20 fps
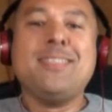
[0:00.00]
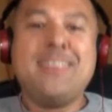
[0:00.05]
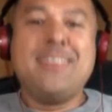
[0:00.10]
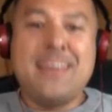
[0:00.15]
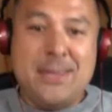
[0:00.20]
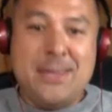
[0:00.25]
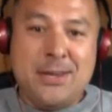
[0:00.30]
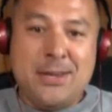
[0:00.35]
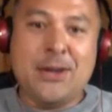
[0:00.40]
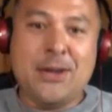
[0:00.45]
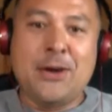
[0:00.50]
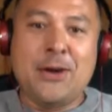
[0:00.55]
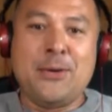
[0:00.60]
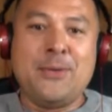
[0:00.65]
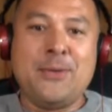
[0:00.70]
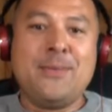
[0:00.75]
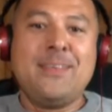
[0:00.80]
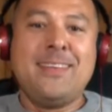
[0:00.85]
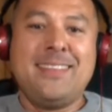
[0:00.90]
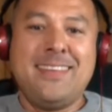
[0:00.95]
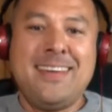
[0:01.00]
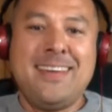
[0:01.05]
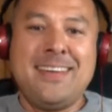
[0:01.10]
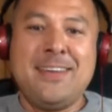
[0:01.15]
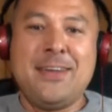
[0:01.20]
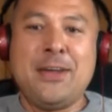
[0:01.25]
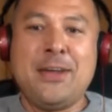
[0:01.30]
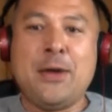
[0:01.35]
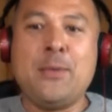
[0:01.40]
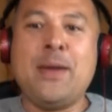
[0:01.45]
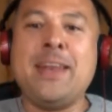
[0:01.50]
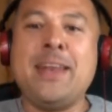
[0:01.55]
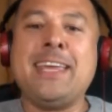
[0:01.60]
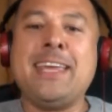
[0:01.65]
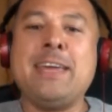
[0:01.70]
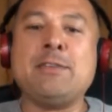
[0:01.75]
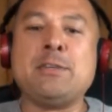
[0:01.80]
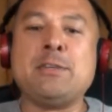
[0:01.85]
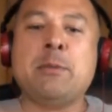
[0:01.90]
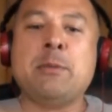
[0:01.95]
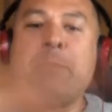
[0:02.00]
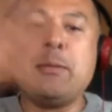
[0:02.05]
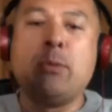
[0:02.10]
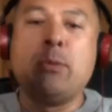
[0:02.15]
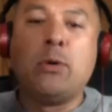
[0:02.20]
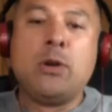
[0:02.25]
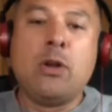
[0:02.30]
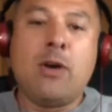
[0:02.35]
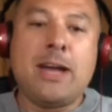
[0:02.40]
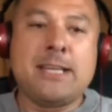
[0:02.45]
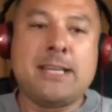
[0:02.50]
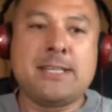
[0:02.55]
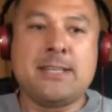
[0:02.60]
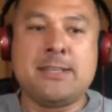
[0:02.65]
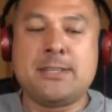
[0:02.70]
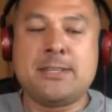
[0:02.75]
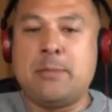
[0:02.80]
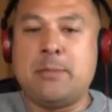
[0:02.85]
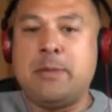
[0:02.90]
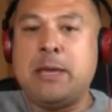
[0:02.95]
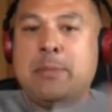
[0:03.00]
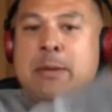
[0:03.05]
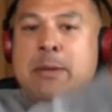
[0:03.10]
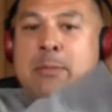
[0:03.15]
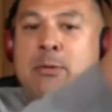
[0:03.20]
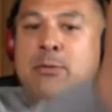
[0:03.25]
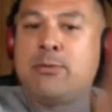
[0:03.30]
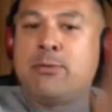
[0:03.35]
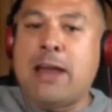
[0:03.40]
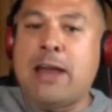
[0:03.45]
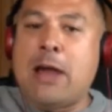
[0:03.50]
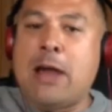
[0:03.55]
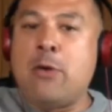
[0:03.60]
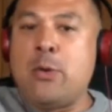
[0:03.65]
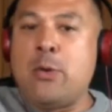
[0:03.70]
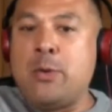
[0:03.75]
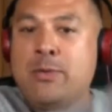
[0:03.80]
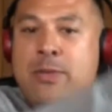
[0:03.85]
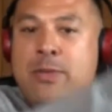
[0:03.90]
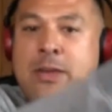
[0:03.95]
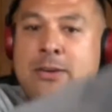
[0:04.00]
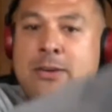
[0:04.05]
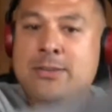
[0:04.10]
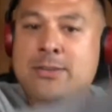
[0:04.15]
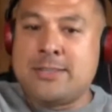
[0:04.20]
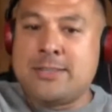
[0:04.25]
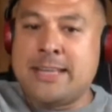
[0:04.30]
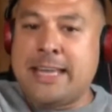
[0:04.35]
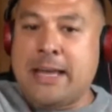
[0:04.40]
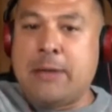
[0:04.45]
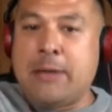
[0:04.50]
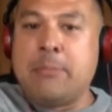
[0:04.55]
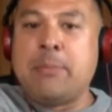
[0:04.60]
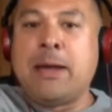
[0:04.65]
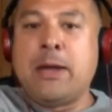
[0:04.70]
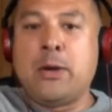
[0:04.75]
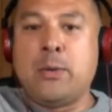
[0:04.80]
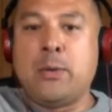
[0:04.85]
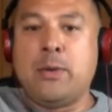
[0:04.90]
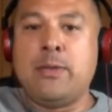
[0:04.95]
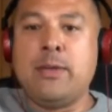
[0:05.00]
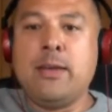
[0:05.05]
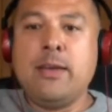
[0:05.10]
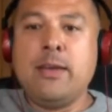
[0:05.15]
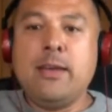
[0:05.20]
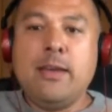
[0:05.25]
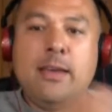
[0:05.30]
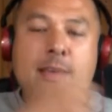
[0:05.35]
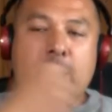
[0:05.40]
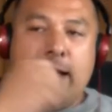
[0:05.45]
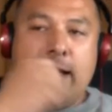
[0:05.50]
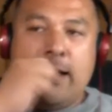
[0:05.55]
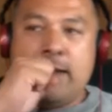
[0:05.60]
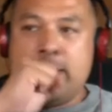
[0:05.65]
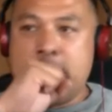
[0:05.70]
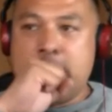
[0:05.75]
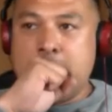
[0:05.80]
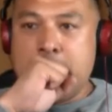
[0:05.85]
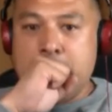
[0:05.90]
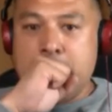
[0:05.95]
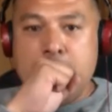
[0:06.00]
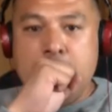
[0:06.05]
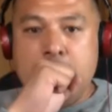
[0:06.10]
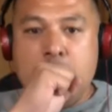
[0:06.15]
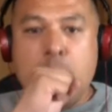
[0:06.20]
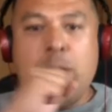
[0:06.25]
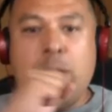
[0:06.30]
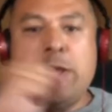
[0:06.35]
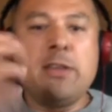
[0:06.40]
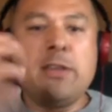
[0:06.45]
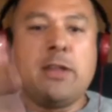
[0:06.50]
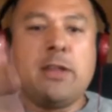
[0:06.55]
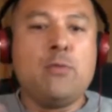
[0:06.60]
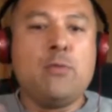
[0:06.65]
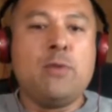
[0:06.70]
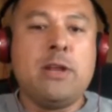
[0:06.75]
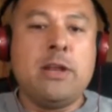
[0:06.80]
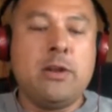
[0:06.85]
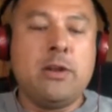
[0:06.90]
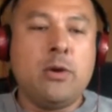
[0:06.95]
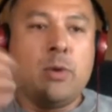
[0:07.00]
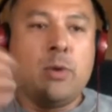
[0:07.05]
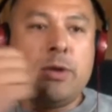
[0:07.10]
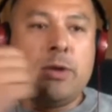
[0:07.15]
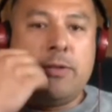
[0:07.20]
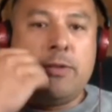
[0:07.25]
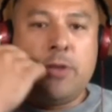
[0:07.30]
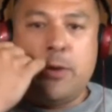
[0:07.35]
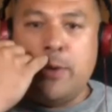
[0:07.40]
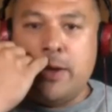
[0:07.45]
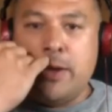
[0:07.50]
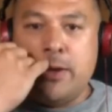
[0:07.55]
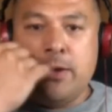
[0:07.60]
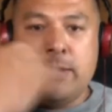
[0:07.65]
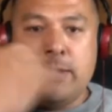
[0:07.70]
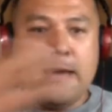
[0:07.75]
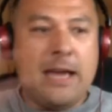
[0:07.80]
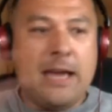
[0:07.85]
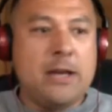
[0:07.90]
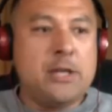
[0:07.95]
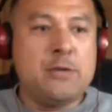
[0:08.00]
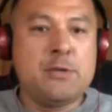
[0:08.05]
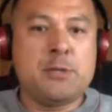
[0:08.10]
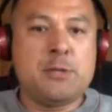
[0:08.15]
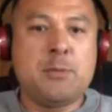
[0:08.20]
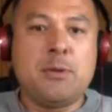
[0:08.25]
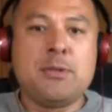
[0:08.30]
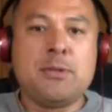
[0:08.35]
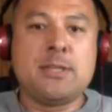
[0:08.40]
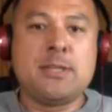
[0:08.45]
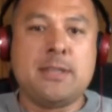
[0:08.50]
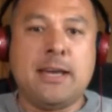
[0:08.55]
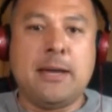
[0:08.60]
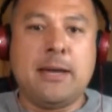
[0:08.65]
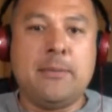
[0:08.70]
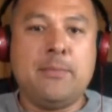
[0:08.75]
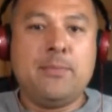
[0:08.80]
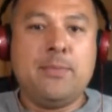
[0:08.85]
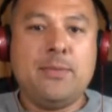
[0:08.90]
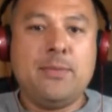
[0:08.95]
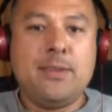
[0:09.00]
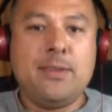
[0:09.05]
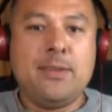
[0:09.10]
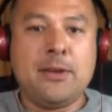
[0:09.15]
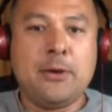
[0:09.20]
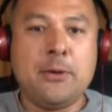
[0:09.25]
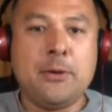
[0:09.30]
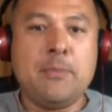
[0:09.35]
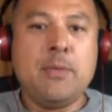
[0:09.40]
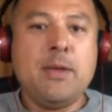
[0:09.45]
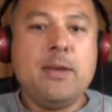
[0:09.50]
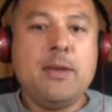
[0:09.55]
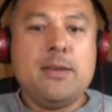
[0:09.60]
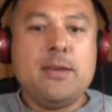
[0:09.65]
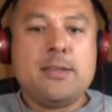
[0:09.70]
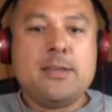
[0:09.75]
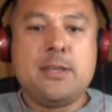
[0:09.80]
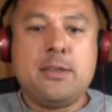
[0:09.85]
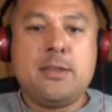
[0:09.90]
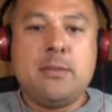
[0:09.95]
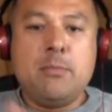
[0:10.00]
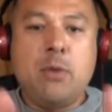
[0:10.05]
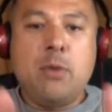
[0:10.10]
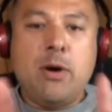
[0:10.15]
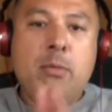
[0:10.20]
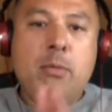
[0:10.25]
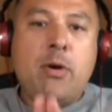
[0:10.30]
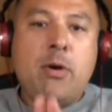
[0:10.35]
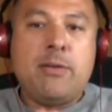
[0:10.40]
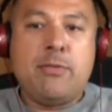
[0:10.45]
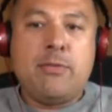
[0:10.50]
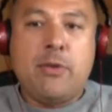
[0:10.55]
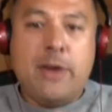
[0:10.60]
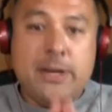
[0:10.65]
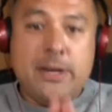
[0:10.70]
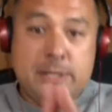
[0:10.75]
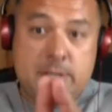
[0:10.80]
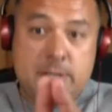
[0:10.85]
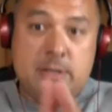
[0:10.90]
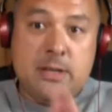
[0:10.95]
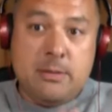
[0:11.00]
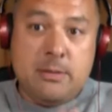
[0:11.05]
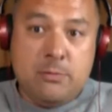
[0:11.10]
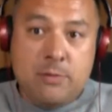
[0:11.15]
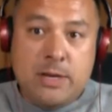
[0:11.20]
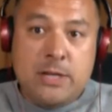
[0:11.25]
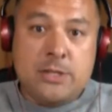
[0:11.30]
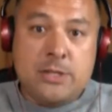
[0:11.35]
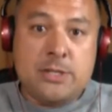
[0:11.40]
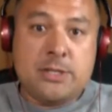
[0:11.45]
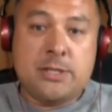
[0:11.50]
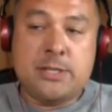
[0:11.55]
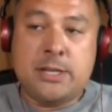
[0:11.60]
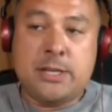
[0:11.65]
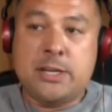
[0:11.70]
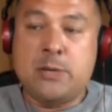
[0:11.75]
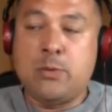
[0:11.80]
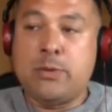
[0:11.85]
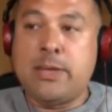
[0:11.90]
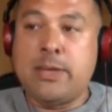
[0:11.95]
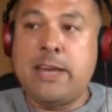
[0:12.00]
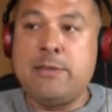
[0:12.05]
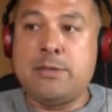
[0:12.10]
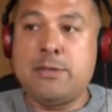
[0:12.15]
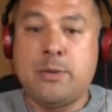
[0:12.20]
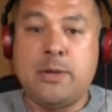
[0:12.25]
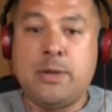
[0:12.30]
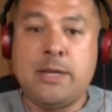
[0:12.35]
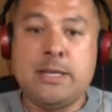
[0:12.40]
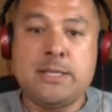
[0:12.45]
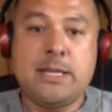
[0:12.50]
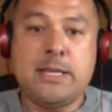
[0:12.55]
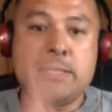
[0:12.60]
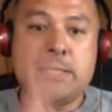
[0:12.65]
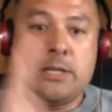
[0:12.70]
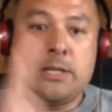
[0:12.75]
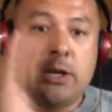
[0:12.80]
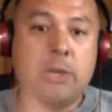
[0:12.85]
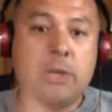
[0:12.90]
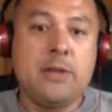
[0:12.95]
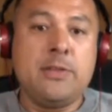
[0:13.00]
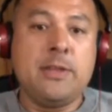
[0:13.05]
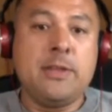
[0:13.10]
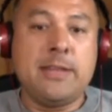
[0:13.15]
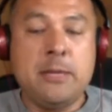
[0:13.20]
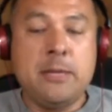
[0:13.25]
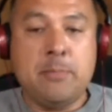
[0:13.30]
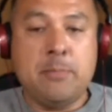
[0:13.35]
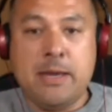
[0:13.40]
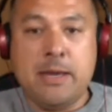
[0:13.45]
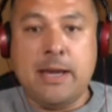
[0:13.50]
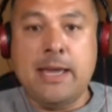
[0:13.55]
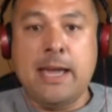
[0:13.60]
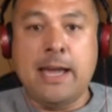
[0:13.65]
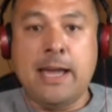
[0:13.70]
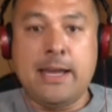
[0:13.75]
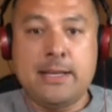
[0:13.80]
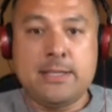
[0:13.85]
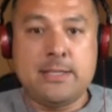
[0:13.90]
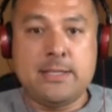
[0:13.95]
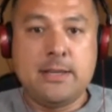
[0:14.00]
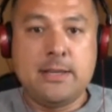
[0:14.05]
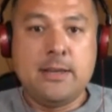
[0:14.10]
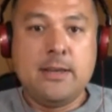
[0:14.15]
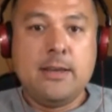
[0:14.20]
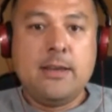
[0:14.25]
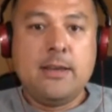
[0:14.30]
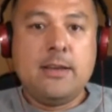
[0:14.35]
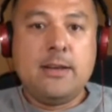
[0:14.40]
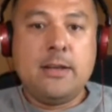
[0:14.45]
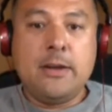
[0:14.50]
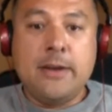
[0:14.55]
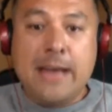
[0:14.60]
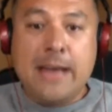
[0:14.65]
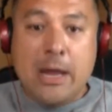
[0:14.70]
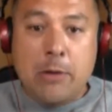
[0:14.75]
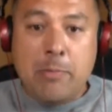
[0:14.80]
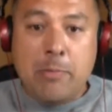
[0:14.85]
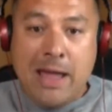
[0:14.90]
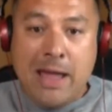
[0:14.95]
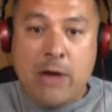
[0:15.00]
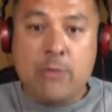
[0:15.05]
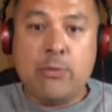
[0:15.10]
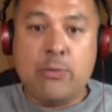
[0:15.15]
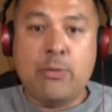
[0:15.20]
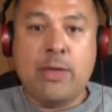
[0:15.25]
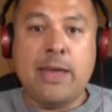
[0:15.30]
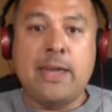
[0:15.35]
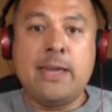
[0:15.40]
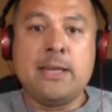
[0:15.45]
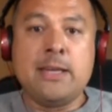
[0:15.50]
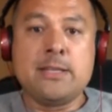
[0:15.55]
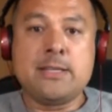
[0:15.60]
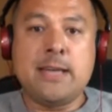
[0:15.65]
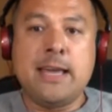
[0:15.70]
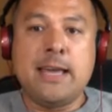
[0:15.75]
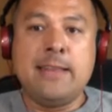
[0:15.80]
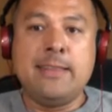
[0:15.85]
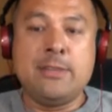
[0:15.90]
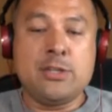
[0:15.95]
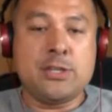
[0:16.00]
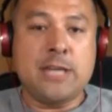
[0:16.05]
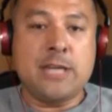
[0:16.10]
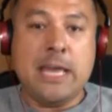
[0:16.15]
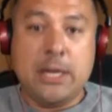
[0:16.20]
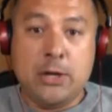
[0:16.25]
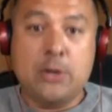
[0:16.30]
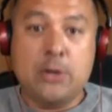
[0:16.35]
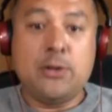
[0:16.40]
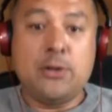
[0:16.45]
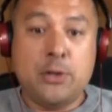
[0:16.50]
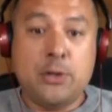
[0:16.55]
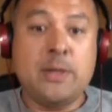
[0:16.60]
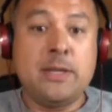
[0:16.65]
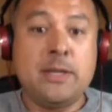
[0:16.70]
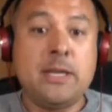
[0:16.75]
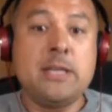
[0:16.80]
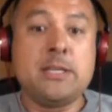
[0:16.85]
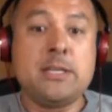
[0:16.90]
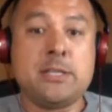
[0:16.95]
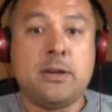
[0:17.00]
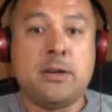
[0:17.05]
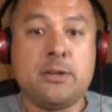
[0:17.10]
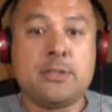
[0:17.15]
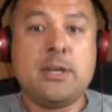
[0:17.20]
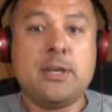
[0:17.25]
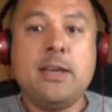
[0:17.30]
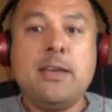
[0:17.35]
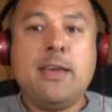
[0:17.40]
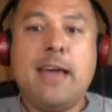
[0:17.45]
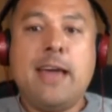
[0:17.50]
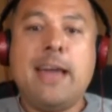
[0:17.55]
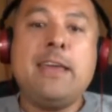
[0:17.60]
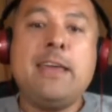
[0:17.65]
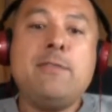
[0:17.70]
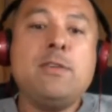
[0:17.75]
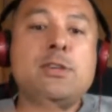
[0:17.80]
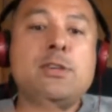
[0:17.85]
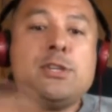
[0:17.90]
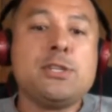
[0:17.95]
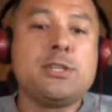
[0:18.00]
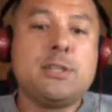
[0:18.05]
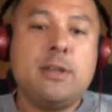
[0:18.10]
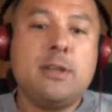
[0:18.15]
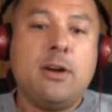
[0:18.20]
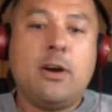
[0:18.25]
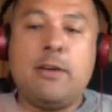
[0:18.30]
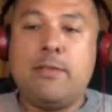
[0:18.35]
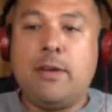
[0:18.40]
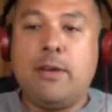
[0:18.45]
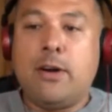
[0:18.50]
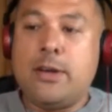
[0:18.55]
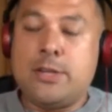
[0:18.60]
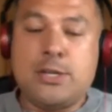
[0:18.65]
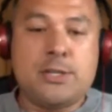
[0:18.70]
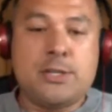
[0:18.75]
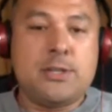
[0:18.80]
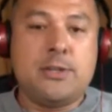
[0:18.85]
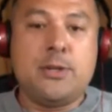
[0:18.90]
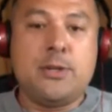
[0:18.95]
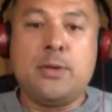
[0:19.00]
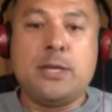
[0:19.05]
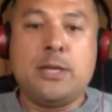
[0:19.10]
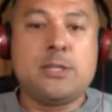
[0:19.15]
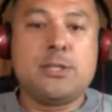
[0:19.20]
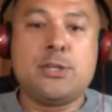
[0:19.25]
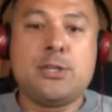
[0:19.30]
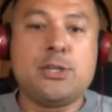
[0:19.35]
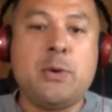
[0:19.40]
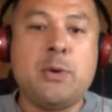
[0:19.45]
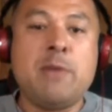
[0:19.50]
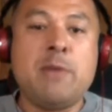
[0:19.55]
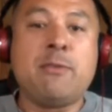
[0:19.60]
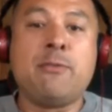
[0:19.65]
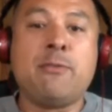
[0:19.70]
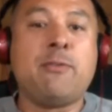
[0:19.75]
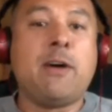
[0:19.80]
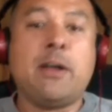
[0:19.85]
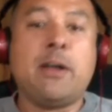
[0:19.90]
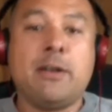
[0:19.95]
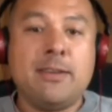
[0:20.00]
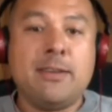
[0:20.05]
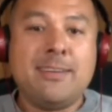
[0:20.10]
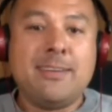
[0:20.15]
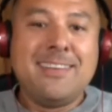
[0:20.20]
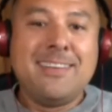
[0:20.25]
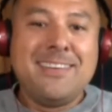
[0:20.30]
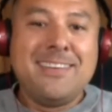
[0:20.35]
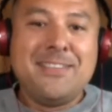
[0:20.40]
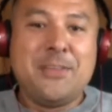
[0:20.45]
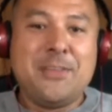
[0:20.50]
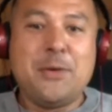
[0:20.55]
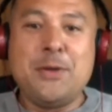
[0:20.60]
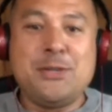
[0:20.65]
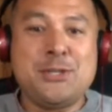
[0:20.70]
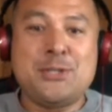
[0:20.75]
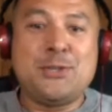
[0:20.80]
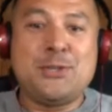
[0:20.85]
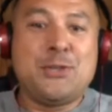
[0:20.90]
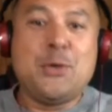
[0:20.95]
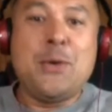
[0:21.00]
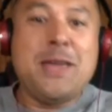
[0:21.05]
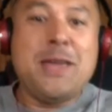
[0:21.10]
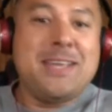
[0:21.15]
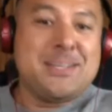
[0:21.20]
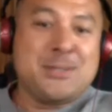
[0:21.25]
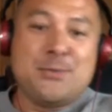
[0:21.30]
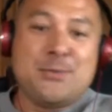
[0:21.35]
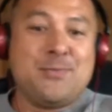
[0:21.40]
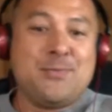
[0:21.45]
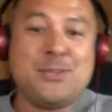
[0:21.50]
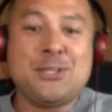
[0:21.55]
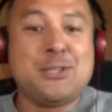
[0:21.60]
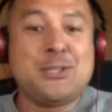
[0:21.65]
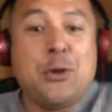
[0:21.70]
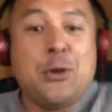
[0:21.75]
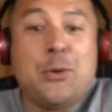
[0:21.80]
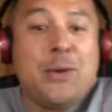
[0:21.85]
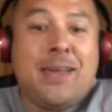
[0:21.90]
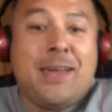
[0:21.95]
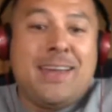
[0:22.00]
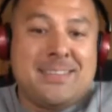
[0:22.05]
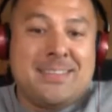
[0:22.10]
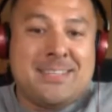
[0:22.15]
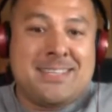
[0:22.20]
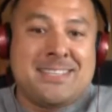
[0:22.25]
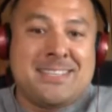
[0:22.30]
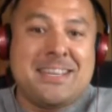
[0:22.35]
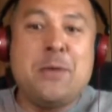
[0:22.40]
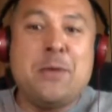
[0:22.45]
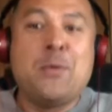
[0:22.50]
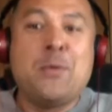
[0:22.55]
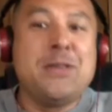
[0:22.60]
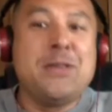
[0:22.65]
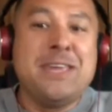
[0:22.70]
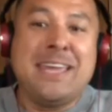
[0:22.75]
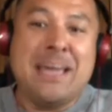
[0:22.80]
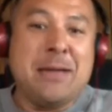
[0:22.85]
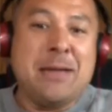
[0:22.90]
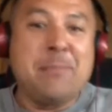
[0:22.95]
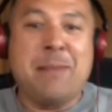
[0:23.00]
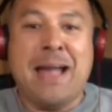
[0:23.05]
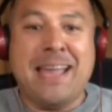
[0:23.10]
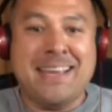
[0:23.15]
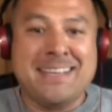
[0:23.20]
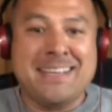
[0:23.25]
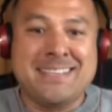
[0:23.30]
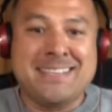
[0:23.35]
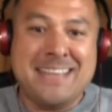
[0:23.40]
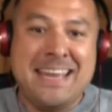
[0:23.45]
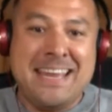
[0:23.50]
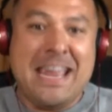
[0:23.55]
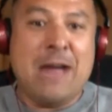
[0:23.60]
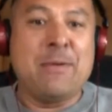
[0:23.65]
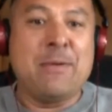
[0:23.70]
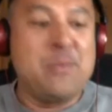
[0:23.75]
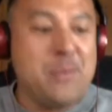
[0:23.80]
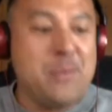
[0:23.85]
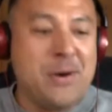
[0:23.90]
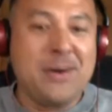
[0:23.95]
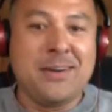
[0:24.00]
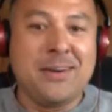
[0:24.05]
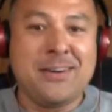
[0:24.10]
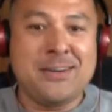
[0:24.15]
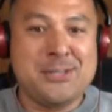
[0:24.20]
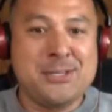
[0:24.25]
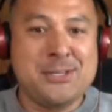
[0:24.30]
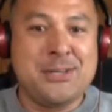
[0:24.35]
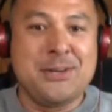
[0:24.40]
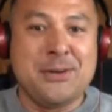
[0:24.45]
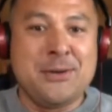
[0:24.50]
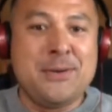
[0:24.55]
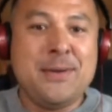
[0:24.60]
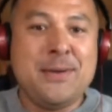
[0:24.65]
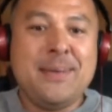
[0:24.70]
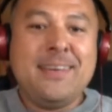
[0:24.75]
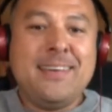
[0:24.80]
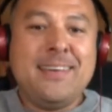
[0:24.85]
There you go. There you go. And it gives them a bit more license to be a bit more flowery with the answers they come back with. And when you don't really know what you're doing, how do you respond to that? You know. So my advice, and really just to second what Dave's doing, is learn the DPA Act, learn how powerful that is, and just get good at doing DSARs. And even I just to do this, just do it for fun. Do it. Just do it to see what you get back and see how it works. You know.